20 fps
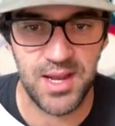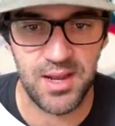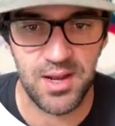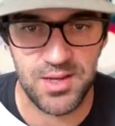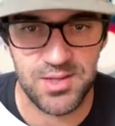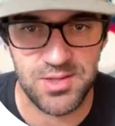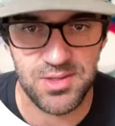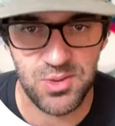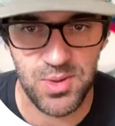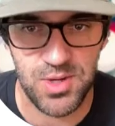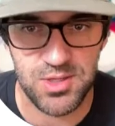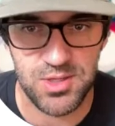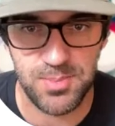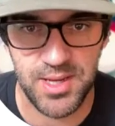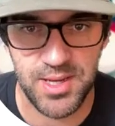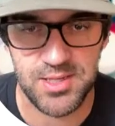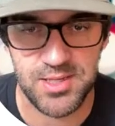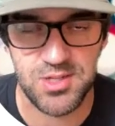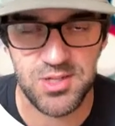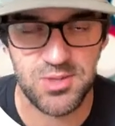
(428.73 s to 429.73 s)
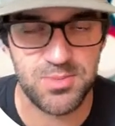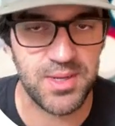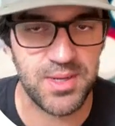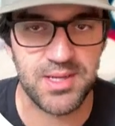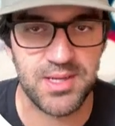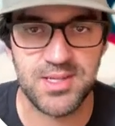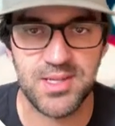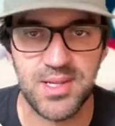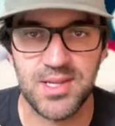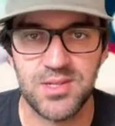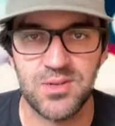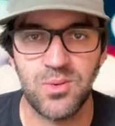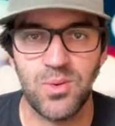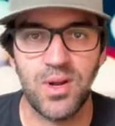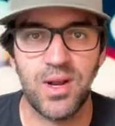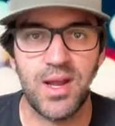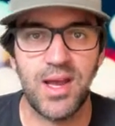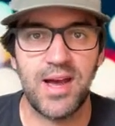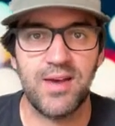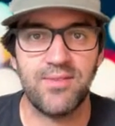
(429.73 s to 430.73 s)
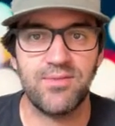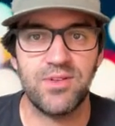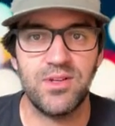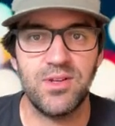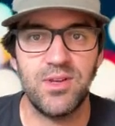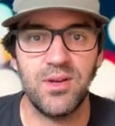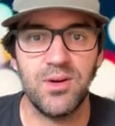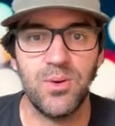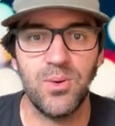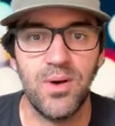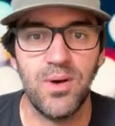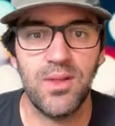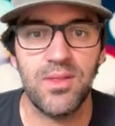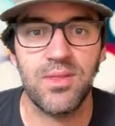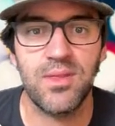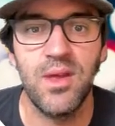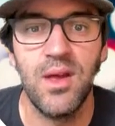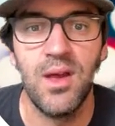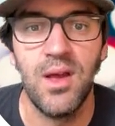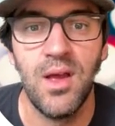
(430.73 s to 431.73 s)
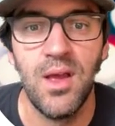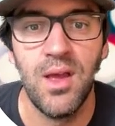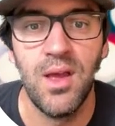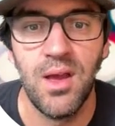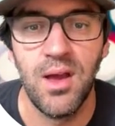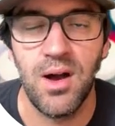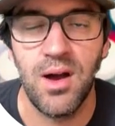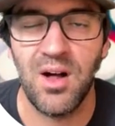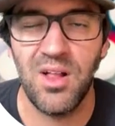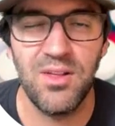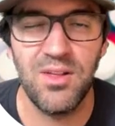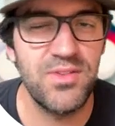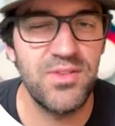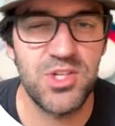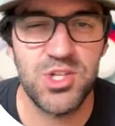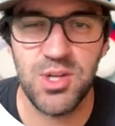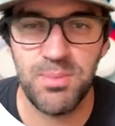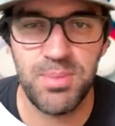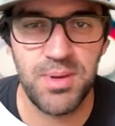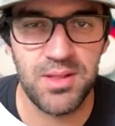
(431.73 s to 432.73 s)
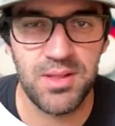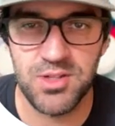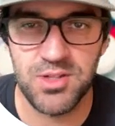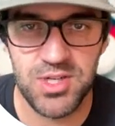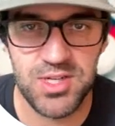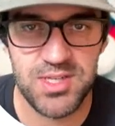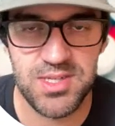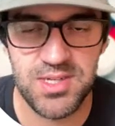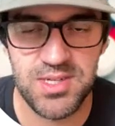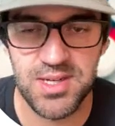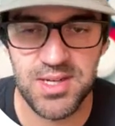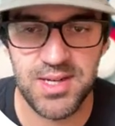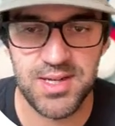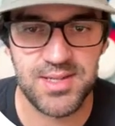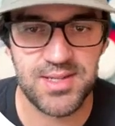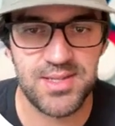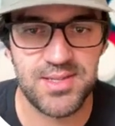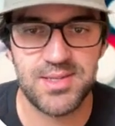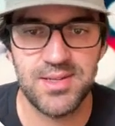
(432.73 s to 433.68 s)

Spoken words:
not Squarespace, just because he doesn't want to have to deal with all of the shipping logistics